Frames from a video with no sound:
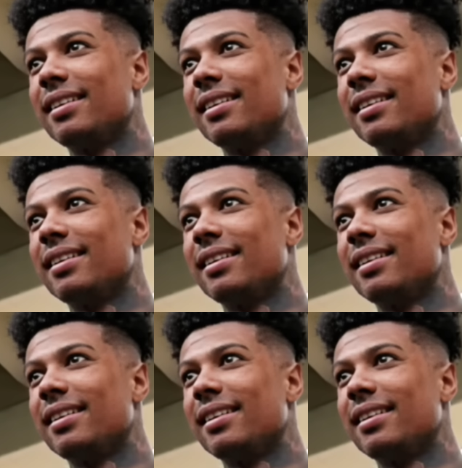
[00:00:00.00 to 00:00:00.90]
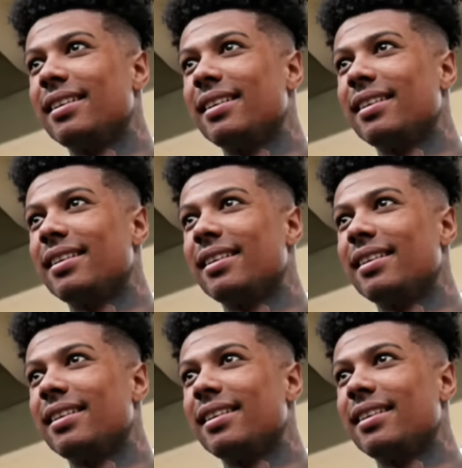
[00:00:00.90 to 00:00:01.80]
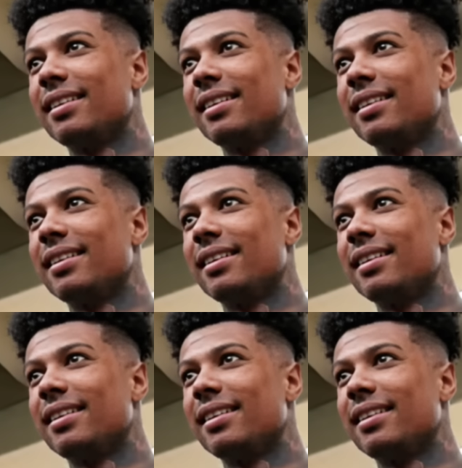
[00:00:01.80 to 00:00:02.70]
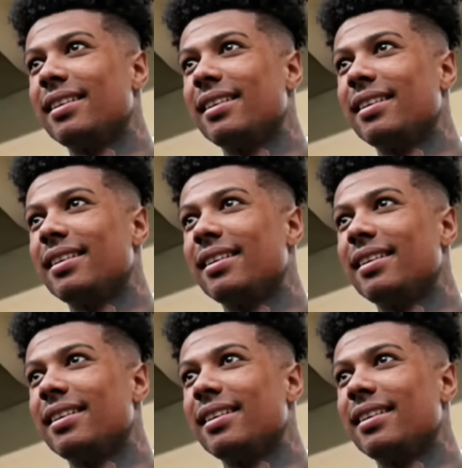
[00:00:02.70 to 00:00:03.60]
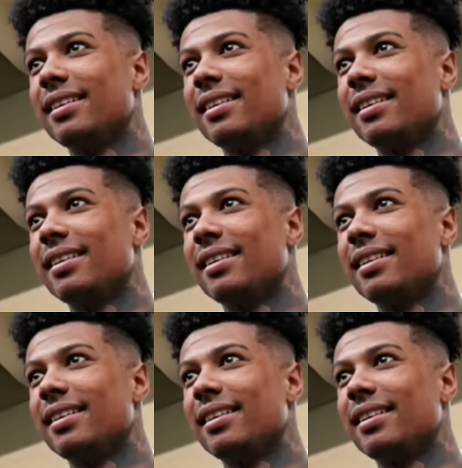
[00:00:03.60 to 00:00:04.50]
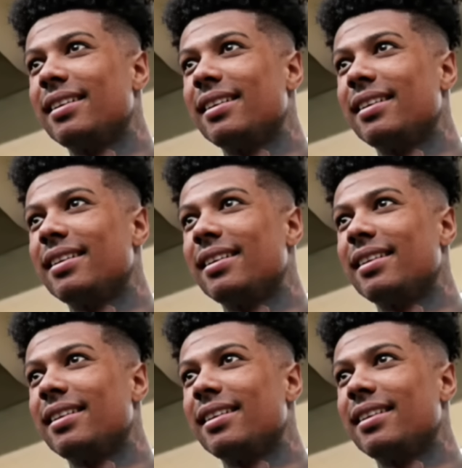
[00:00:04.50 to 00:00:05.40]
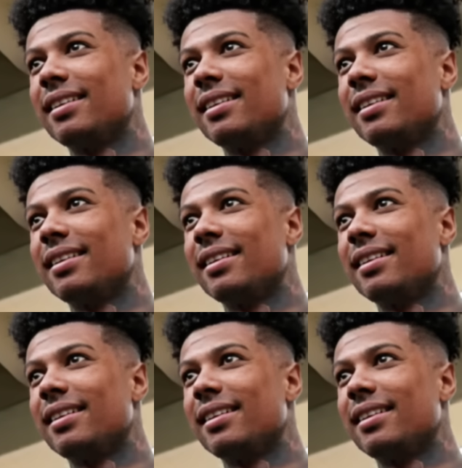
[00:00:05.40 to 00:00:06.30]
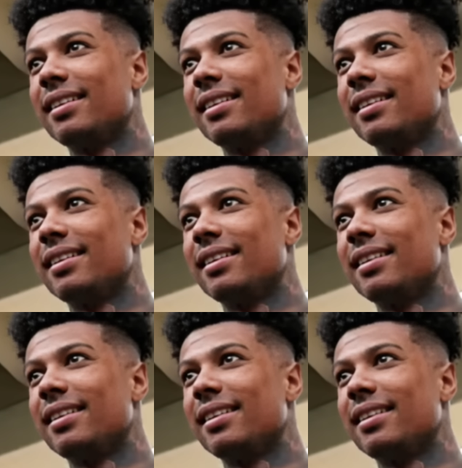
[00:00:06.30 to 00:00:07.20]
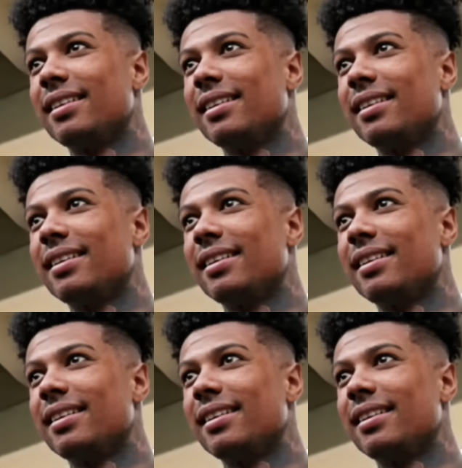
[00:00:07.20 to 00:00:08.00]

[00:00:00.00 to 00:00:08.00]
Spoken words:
(silent)